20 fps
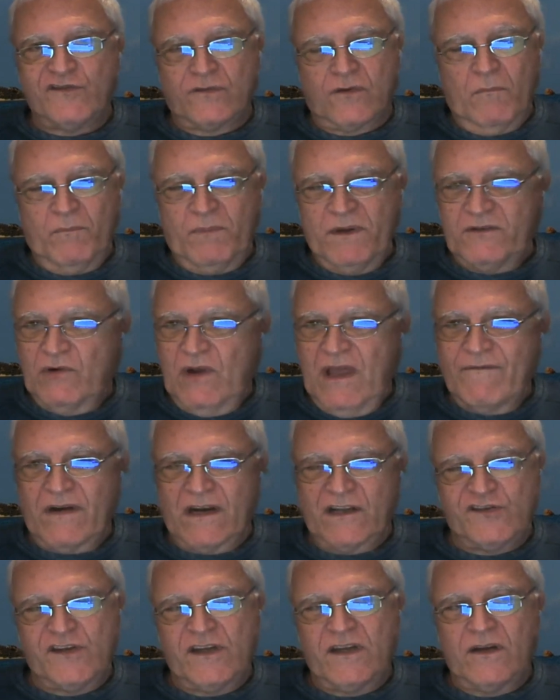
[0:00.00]
completely
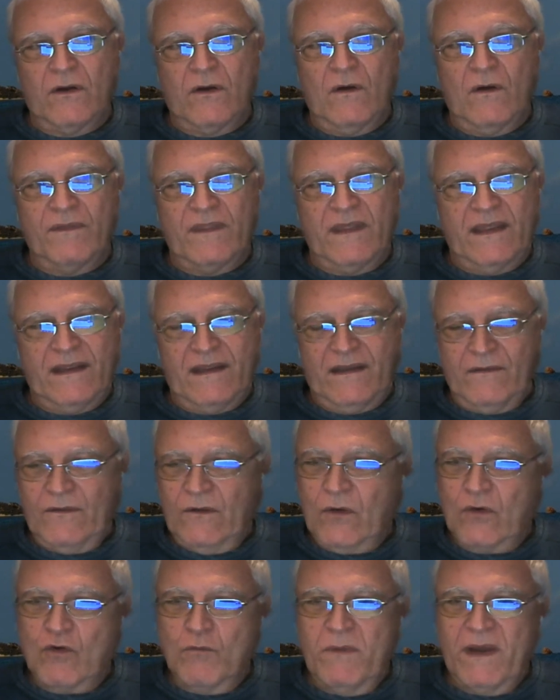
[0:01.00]
leveraging on
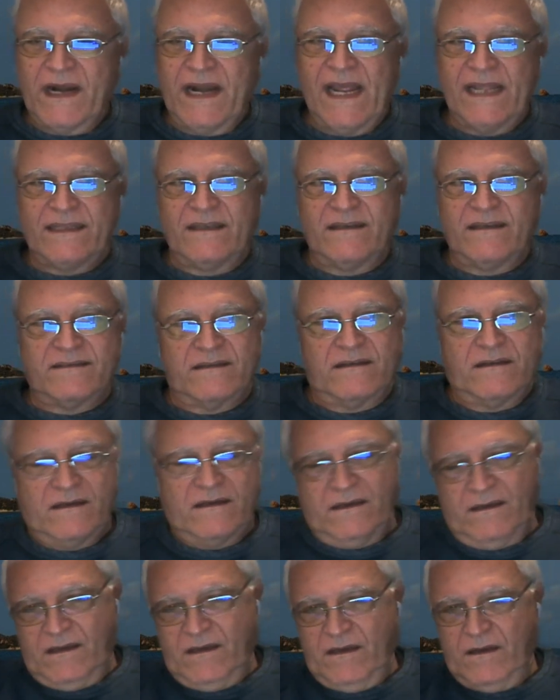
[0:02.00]
Kubernetes
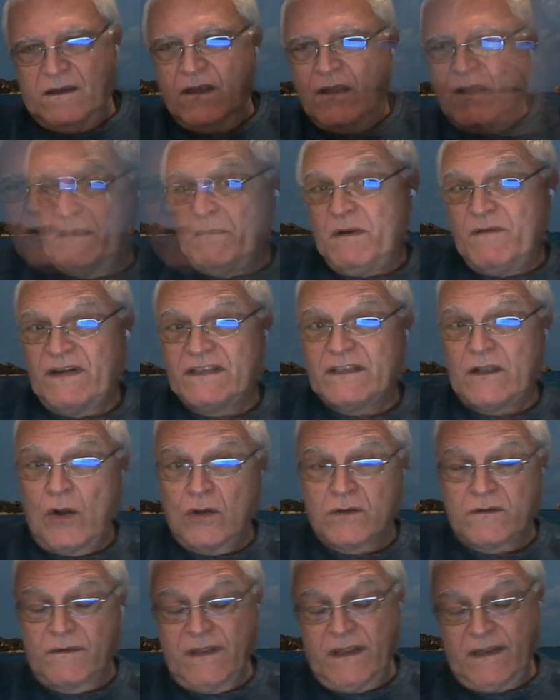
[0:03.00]
simplified a
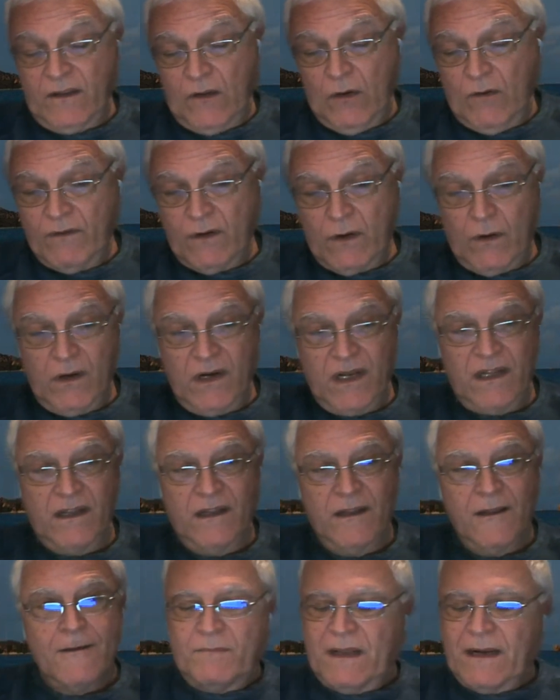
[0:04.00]
lot the overall
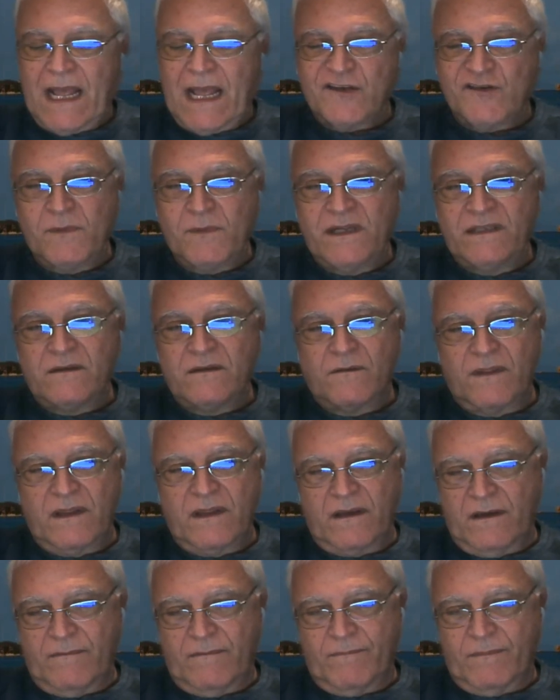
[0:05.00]
management,
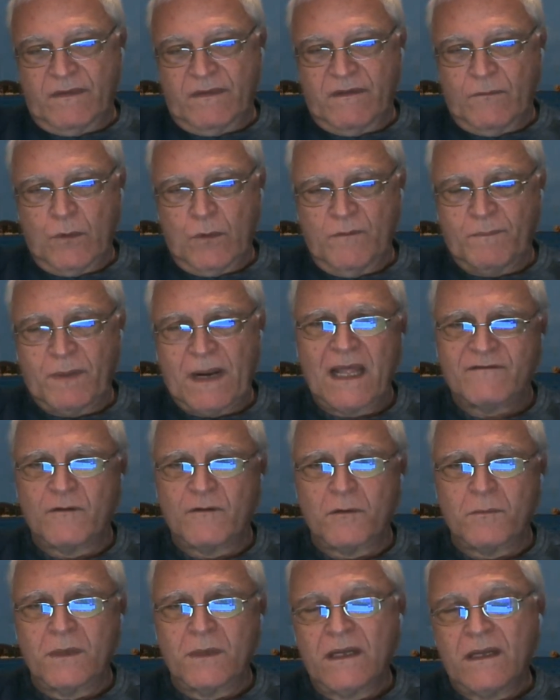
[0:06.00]
the whole
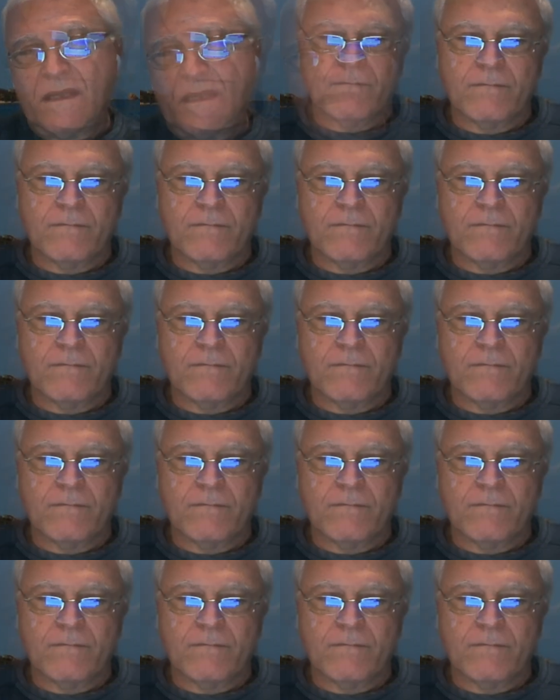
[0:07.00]
platform.